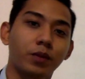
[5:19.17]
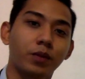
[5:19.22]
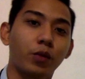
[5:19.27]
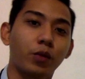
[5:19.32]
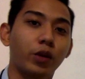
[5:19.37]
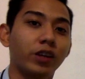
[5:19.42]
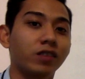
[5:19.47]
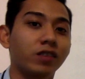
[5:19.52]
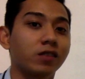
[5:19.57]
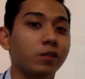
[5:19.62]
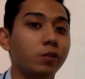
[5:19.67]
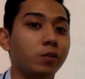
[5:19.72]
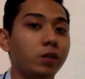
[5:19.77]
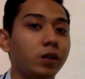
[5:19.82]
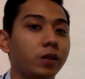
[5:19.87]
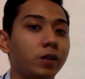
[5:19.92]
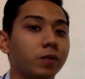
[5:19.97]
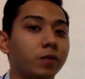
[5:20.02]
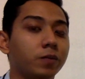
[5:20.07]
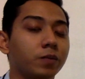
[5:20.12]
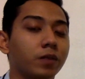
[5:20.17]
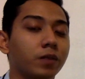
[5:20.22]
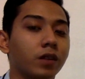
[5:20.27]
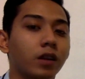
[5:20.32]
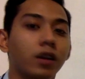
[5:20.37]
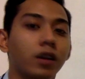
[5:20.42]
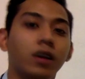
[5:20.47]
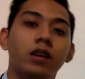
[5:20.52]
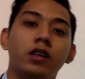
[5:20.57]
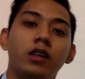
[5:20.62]
What does it mean?
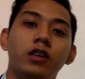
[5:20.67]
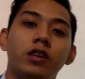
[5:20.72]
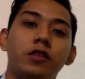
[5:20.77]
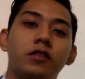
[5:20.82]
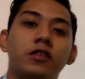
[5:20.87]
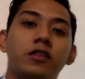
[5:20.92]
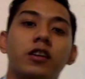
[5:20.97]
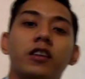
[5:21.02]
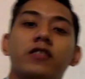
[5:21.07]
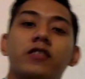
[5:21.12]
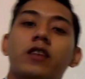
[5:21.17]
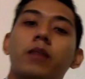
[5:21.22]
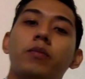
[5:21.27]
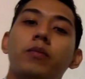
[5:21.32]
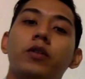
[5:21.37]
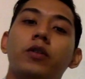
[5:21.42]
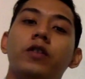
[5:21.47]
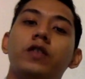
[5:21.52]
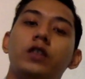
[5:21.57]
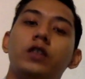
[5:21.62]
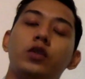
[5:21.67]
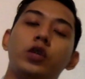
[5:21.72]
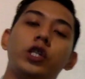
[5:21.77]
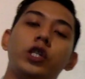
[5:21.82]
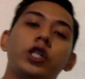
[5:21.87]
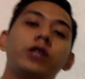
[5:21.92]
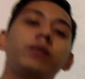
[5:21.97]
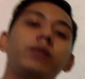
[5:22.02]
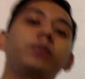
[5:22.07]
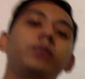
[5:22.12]
Here's an example of
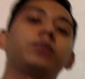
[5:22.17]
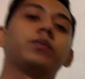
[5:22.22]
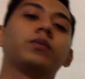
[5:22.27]
situation.